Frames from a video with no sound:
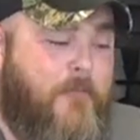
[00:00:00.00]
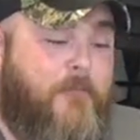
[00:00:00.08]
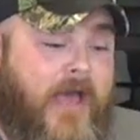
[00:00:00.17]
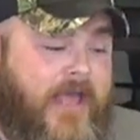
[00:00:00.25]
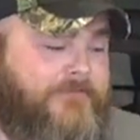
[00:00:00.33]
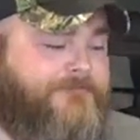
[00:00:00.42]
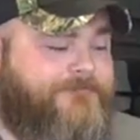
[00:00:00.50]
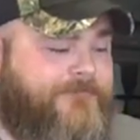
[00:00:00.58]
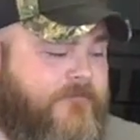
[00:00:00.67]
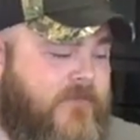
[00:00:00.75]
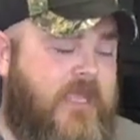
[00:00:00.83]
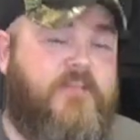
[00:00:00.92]
But
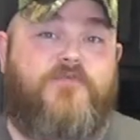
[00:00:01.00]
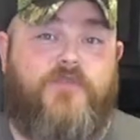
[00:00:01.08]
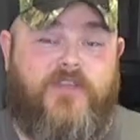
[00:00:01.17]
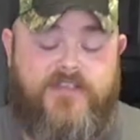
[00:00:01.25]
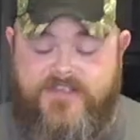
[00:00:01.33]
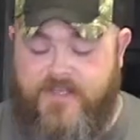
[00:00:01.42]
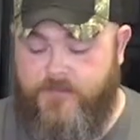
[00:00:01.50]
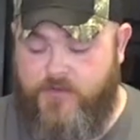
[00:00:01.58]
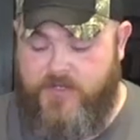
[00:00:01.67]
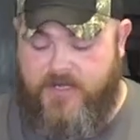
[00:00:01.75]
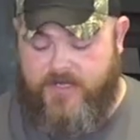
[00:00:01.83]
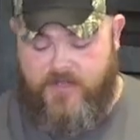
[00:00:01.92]
it's really
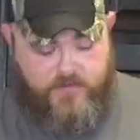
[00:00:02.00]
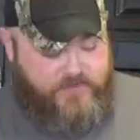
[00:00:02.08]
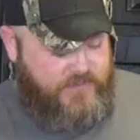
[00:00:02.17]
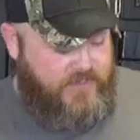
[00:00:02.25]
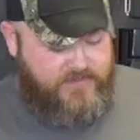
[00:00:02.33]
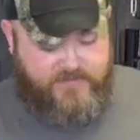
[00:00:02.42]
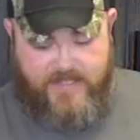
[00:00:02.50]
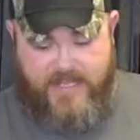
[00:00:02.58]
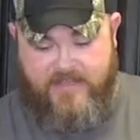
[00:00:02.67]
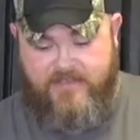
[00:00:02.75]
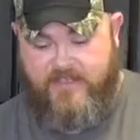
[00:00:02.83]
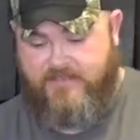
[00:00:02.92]
simple, and it goes just
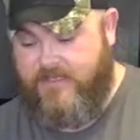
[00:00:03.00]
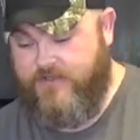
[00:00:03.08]
like this.